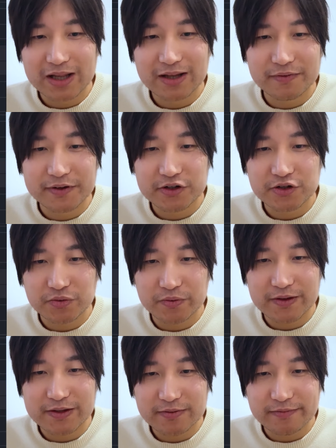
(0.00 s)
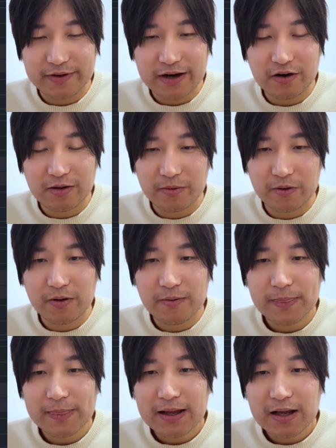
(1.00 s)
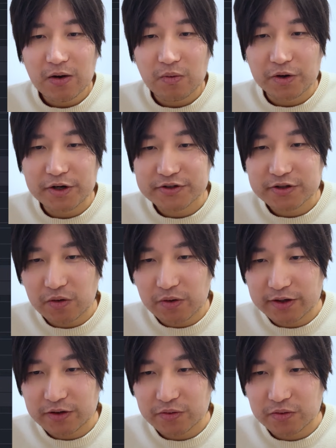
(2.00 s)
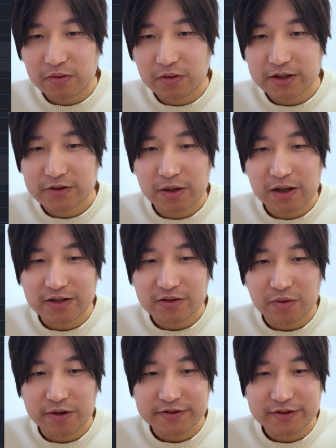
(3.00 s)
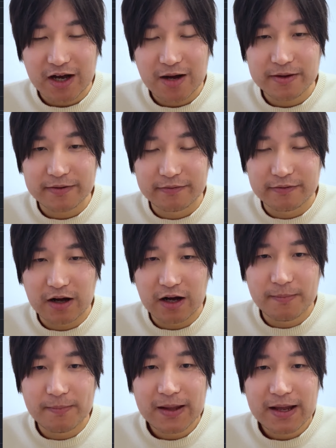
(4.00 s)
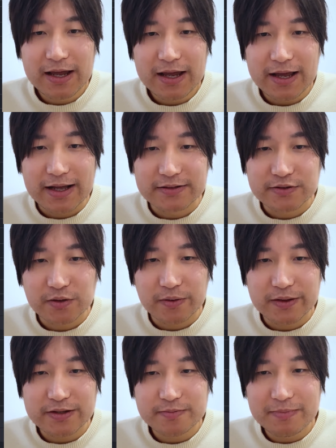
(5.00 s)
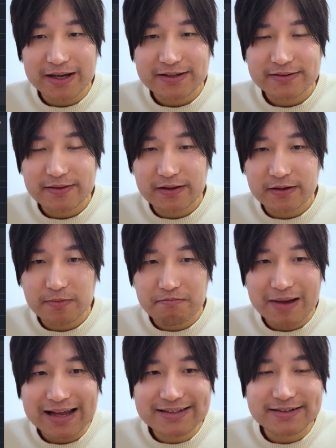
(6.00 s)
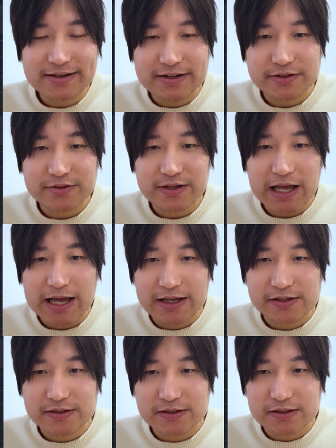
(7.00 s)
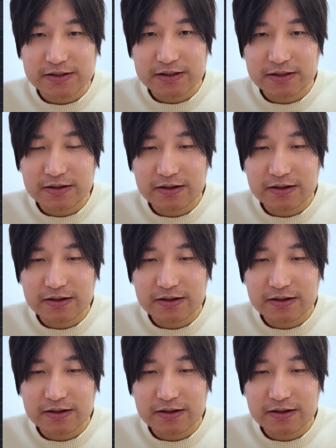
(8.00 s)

relevant to this variable, where it's going to, as well as where it's coming from. And so this makes the maintenance and